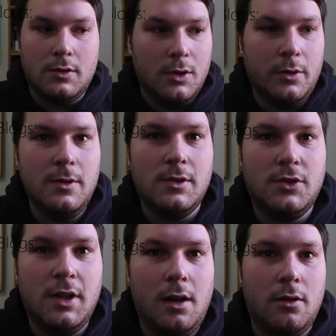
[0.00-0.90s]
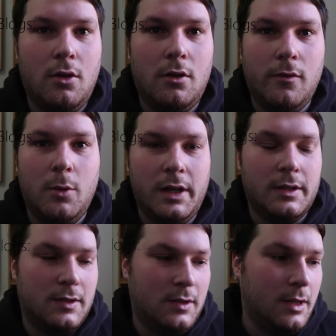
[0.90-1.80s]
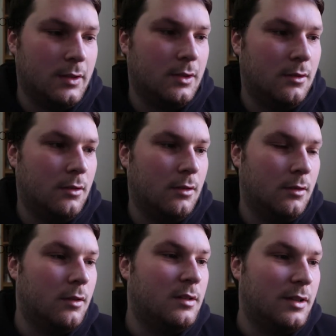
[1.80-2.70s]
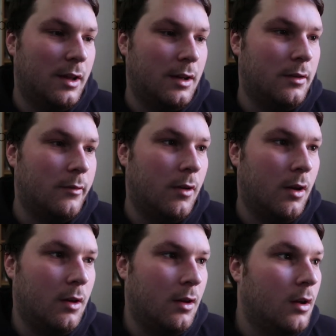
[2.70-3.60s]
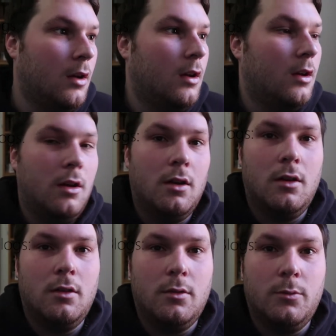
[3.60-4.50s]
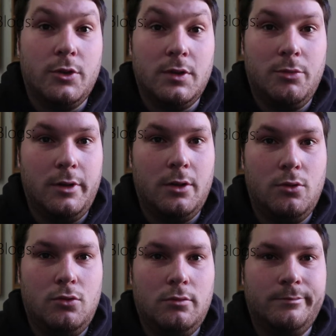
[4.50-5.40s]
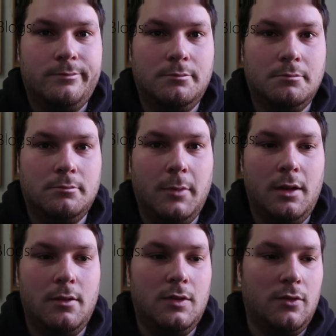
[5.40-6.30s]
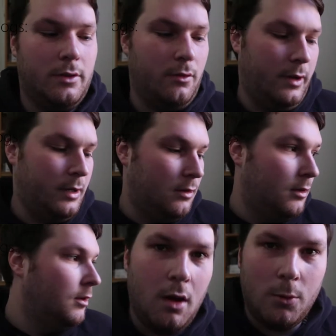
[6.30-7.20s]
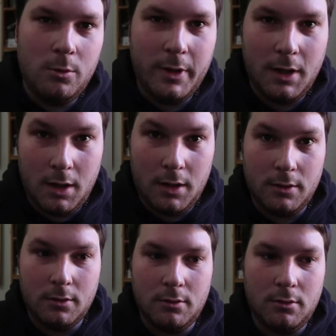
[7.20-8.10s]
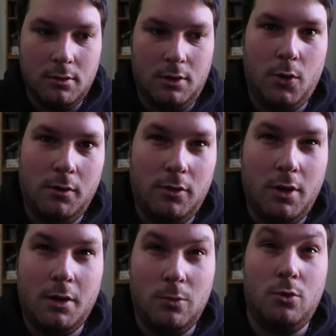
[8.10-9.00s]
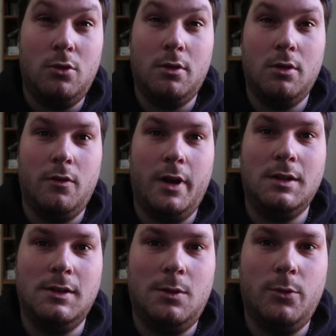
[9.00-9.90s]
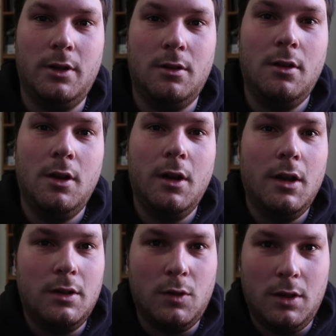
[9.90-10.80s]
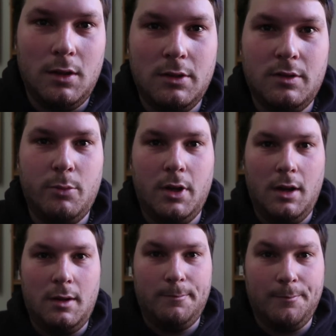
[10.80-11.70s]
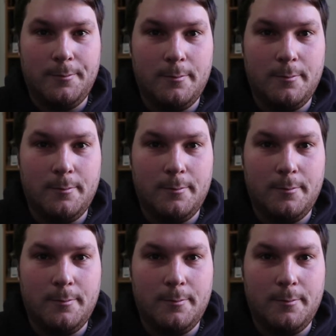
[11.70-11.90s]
So it is the start of week 6 today, which is pretty cool. Made it this far already. I would be out going for like a walk around somewhere doing this, but sorry,